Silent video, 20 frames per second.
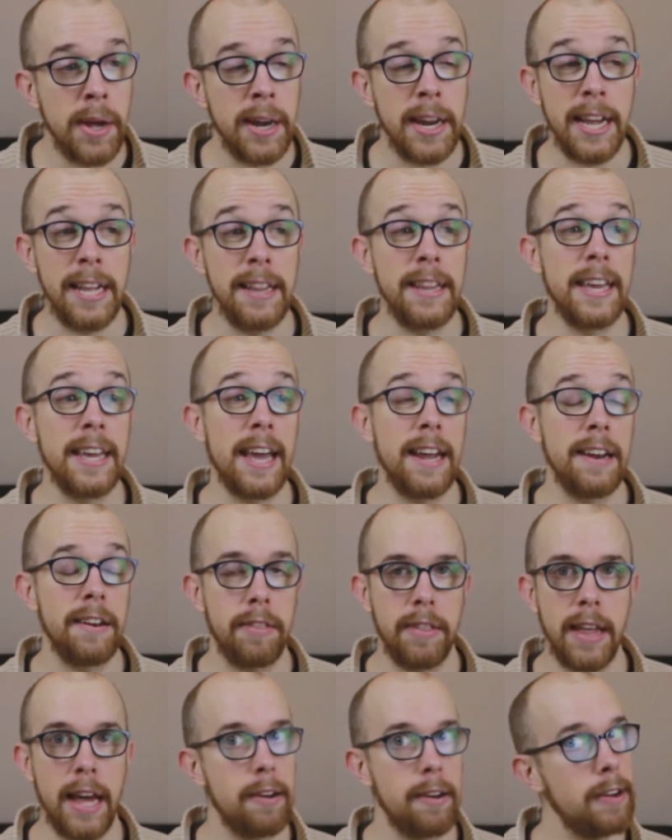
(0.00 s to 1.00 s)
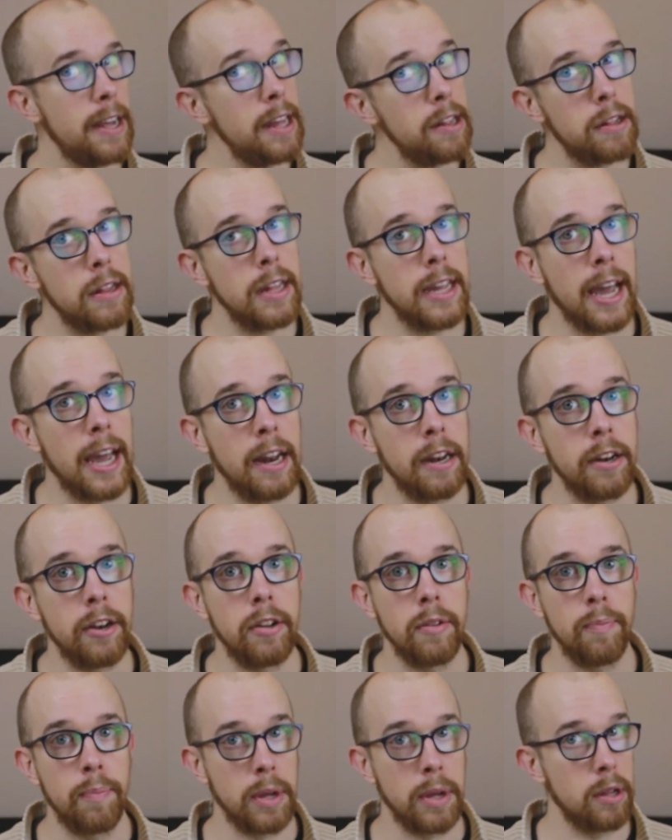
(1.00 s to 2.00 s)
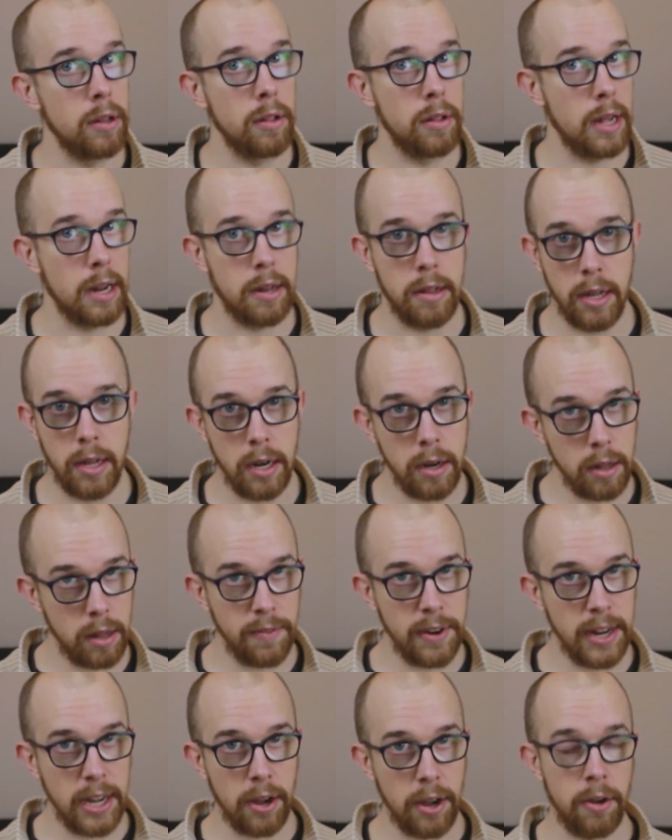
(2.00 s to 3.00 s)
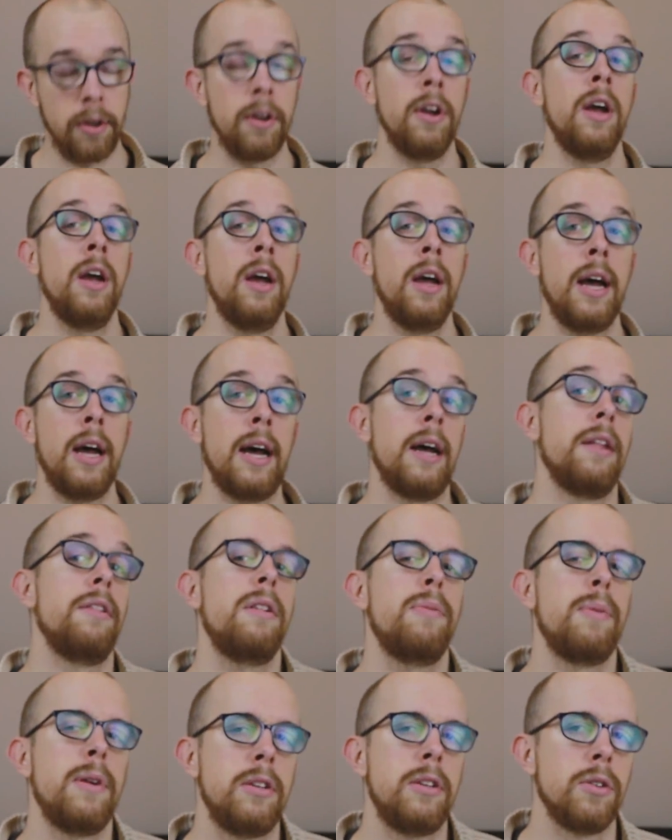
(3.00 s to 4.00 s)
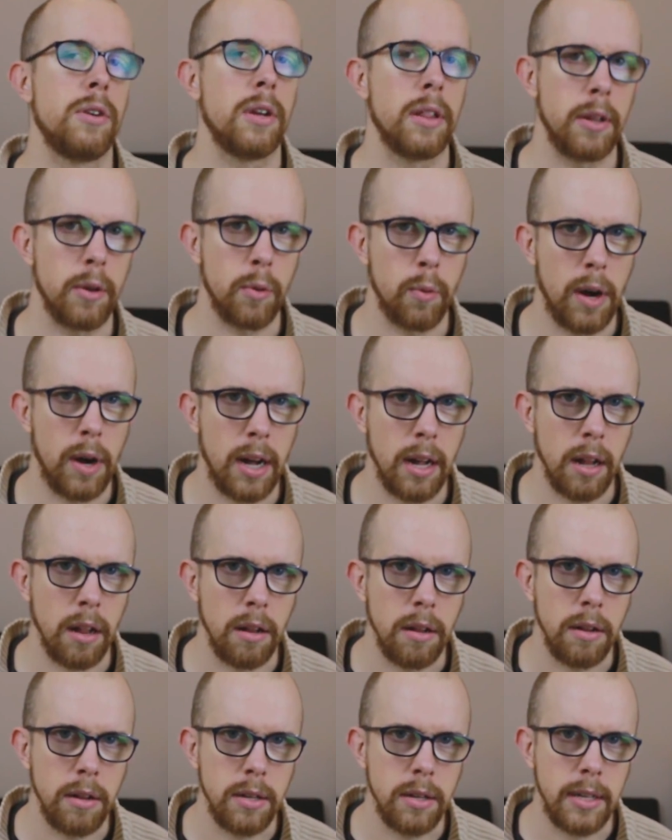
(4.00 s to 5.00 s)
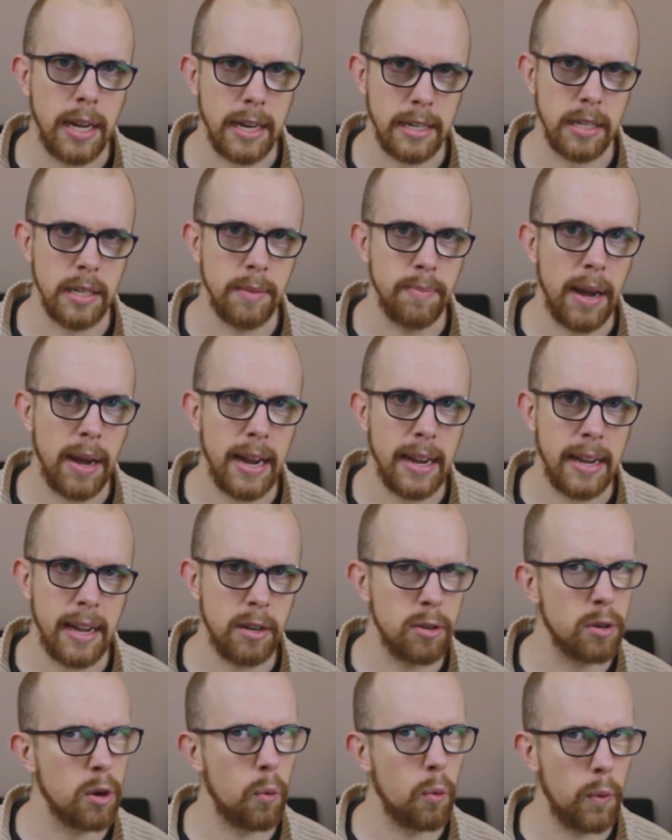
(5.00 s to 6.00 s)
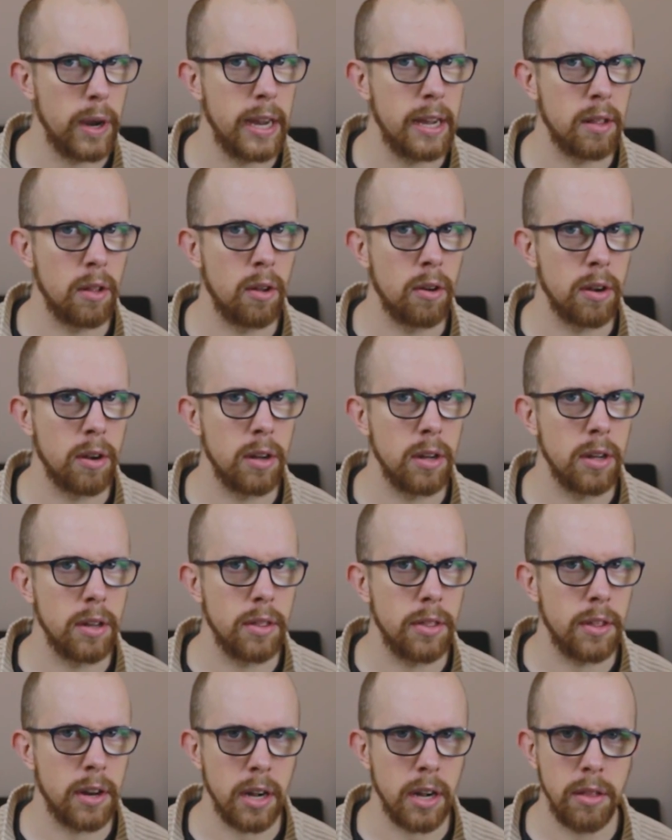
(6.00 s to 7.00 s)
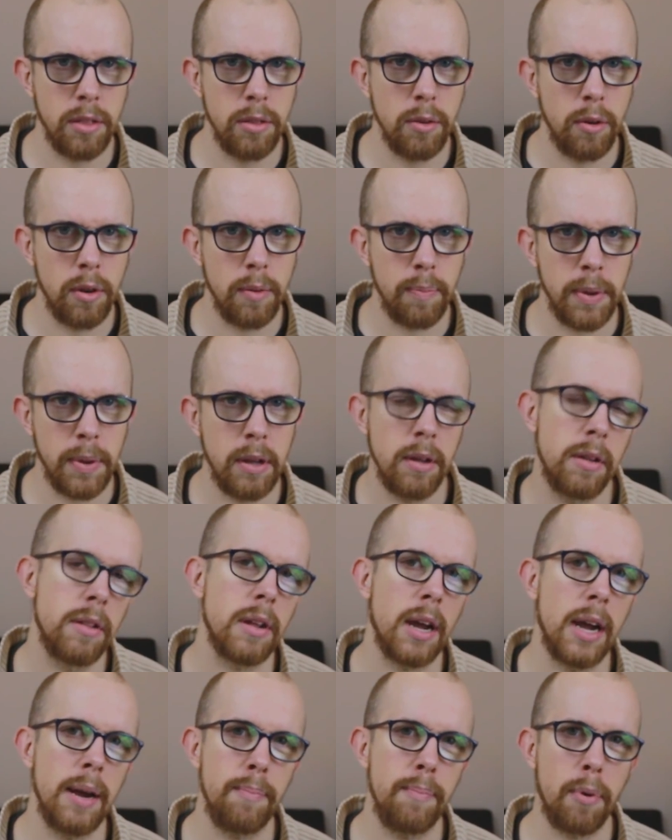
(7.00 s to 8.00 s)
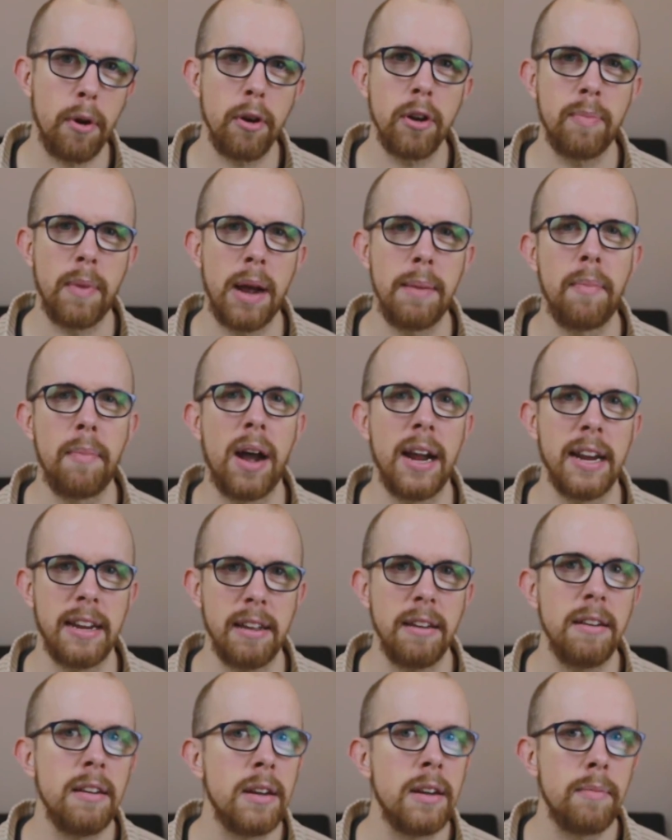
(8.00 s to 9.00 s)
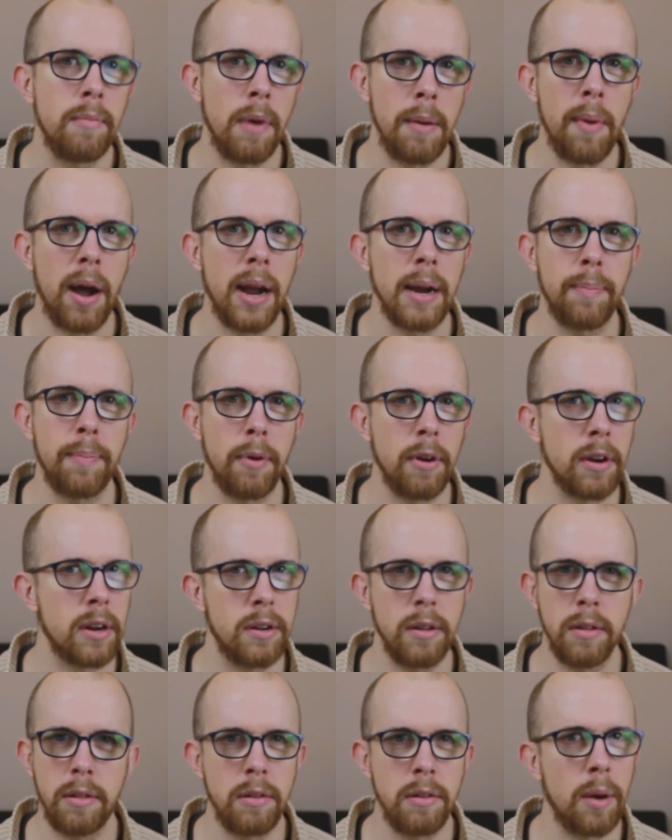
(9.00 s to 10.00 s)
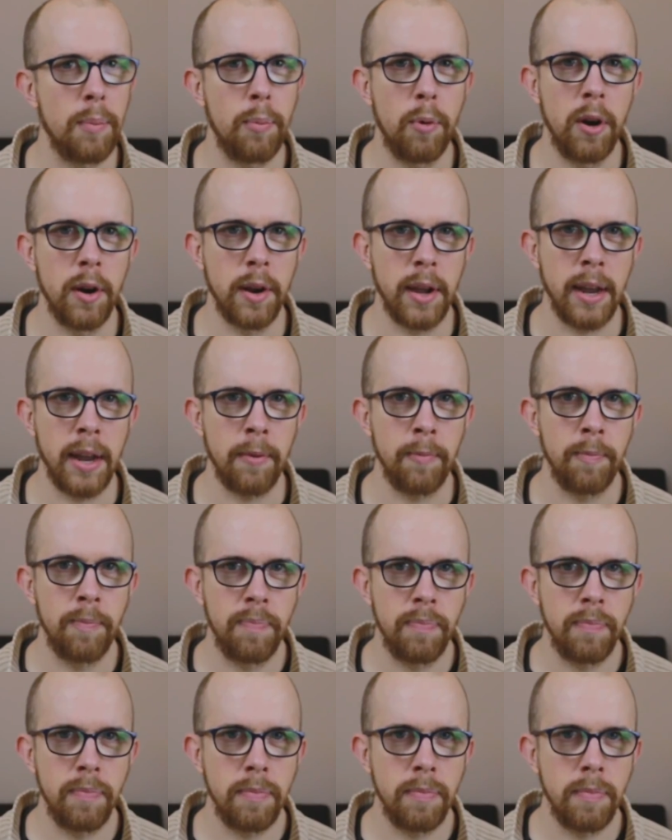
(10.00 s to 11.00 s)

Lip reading: But in the end, that is the end, because that's the end of the video. This one took a little while to actually make. It took a week longer than I thought because I broke my mic. My mic broke, it stopped working.